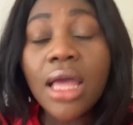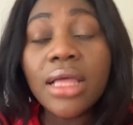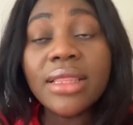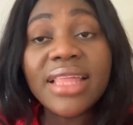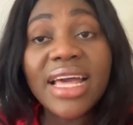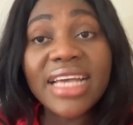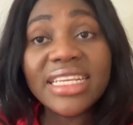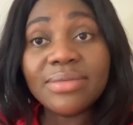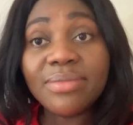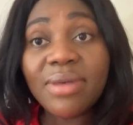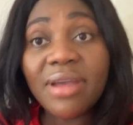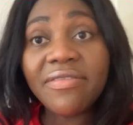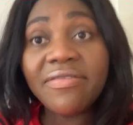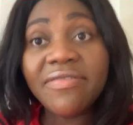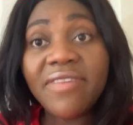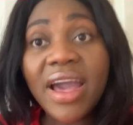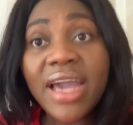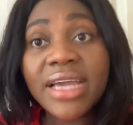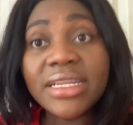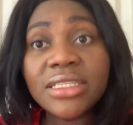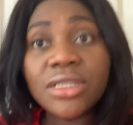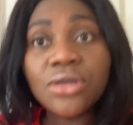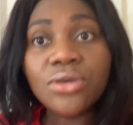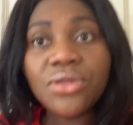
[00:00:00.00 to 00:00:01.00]
That's my
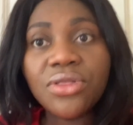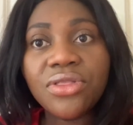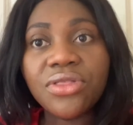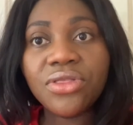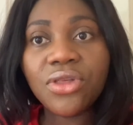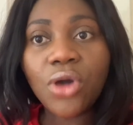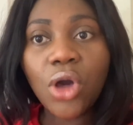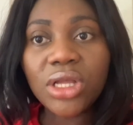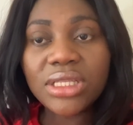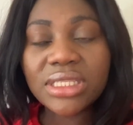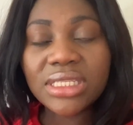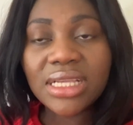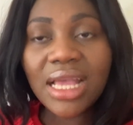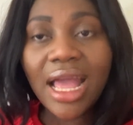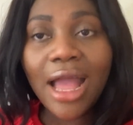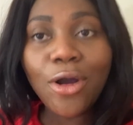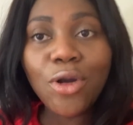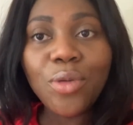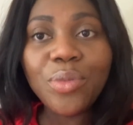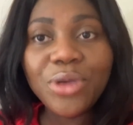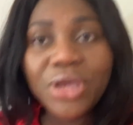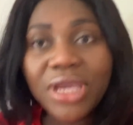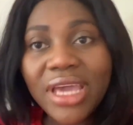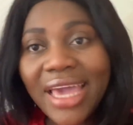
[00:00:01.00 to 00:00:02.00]
final thought. I
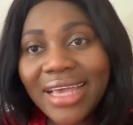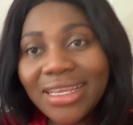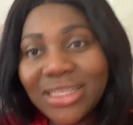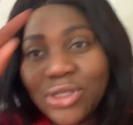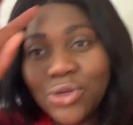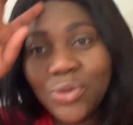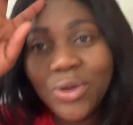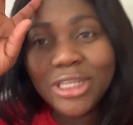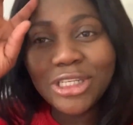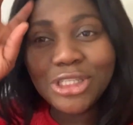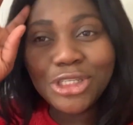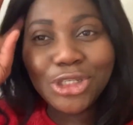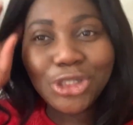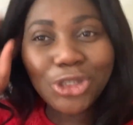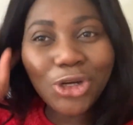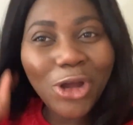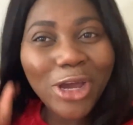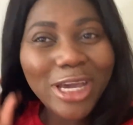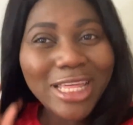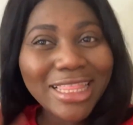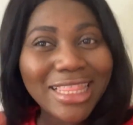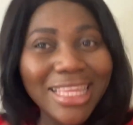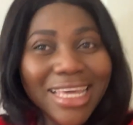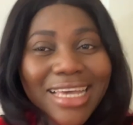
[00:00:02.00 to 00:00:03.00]
hope you guys do
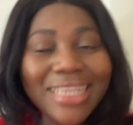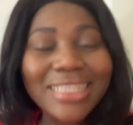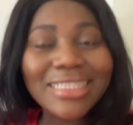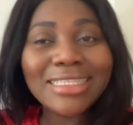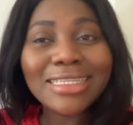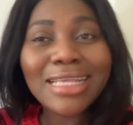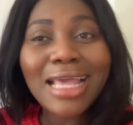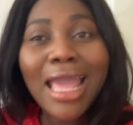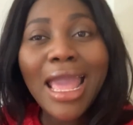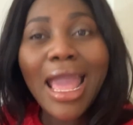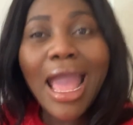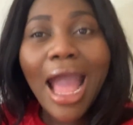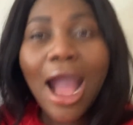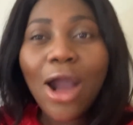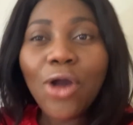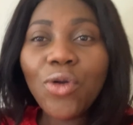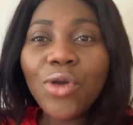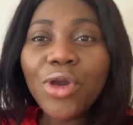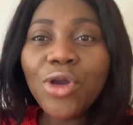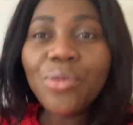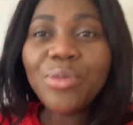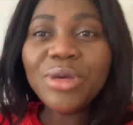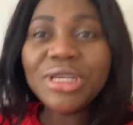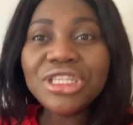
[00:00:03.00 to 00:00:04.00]
enjoy this. I
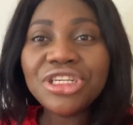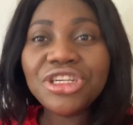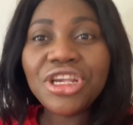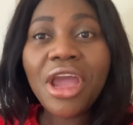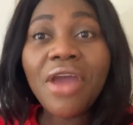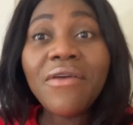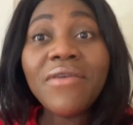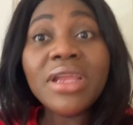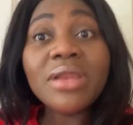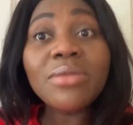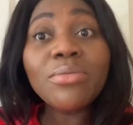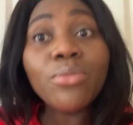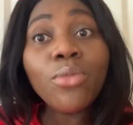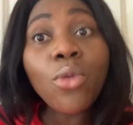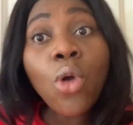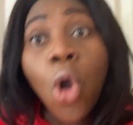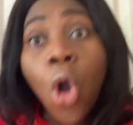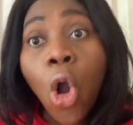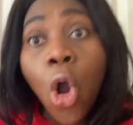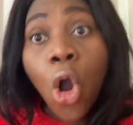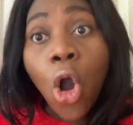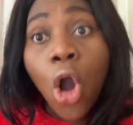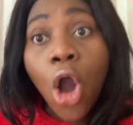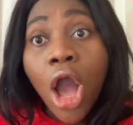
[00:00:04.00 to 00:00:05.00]
will be sharing
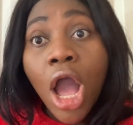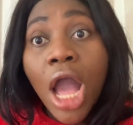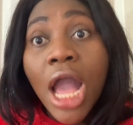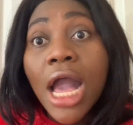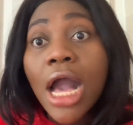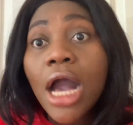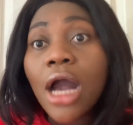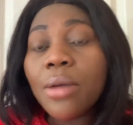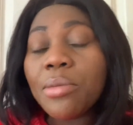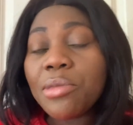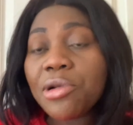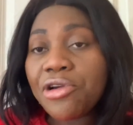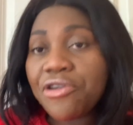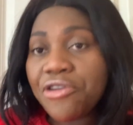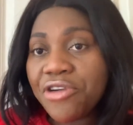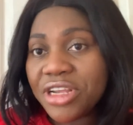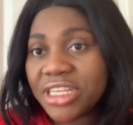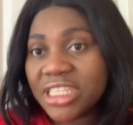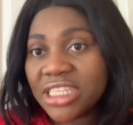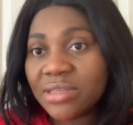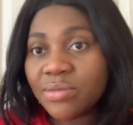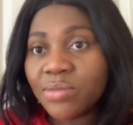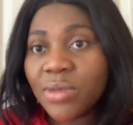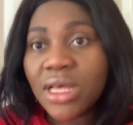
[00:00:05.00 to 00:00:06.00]
more
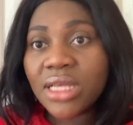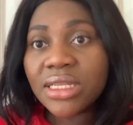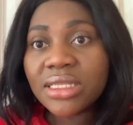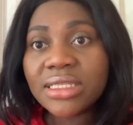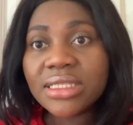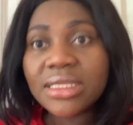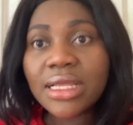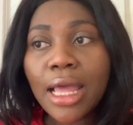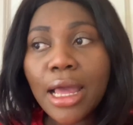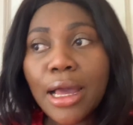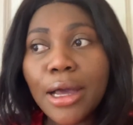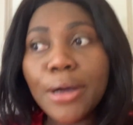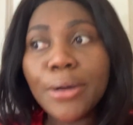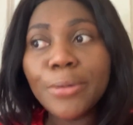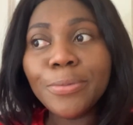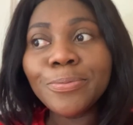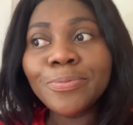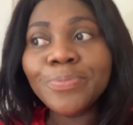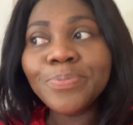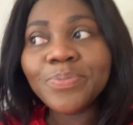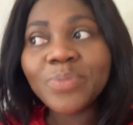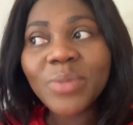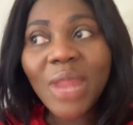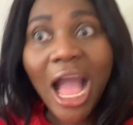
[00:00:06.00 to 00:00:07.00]
Christmas
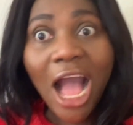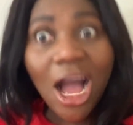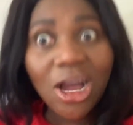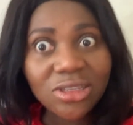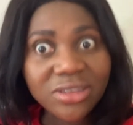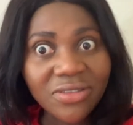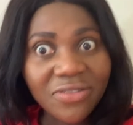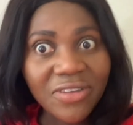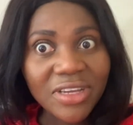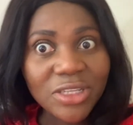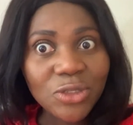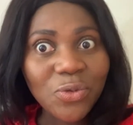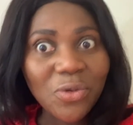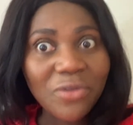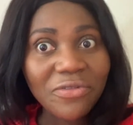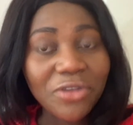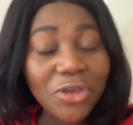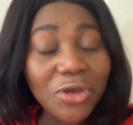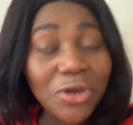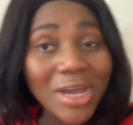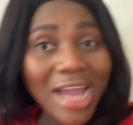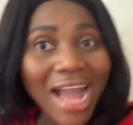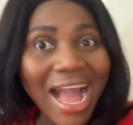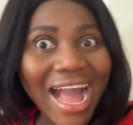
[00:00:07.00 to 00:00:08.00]
outfits
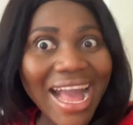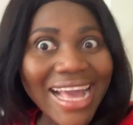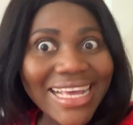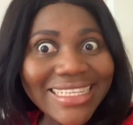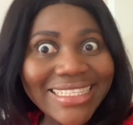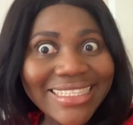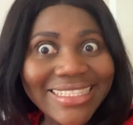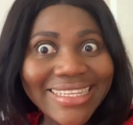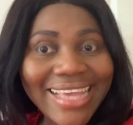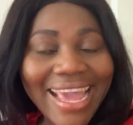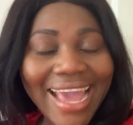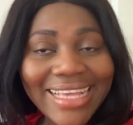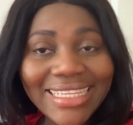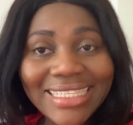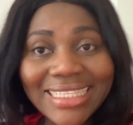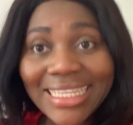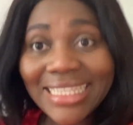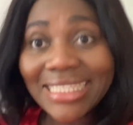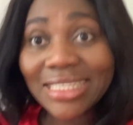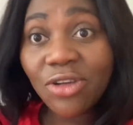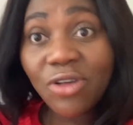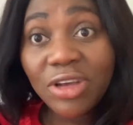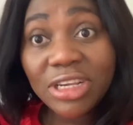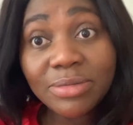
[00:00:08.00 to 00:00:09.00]
with you guys. Yes,
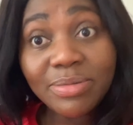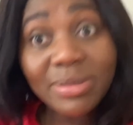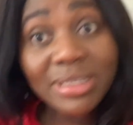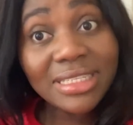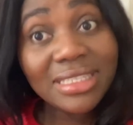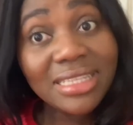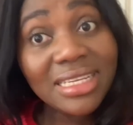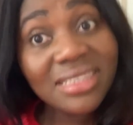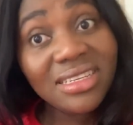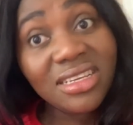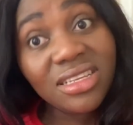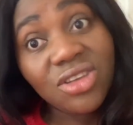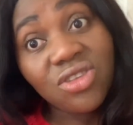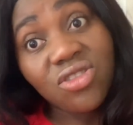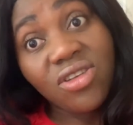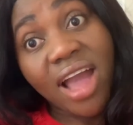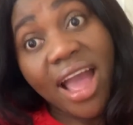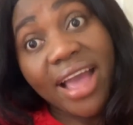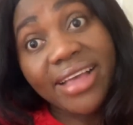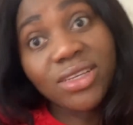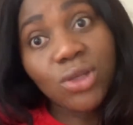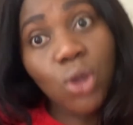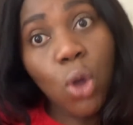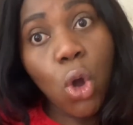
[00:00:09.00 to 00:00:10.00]
it's Christmas season, you
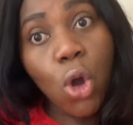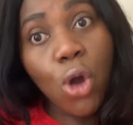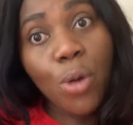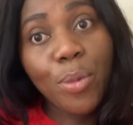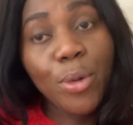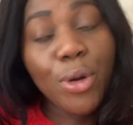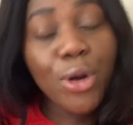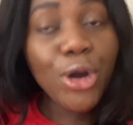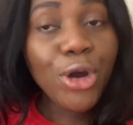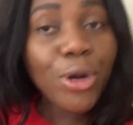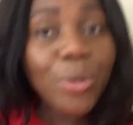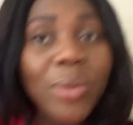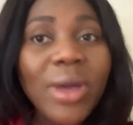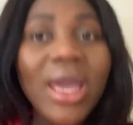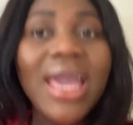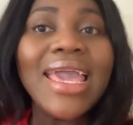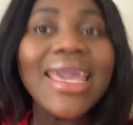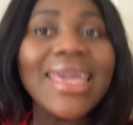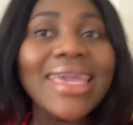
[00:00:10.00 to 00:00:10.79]
guys. Whoop, whoop.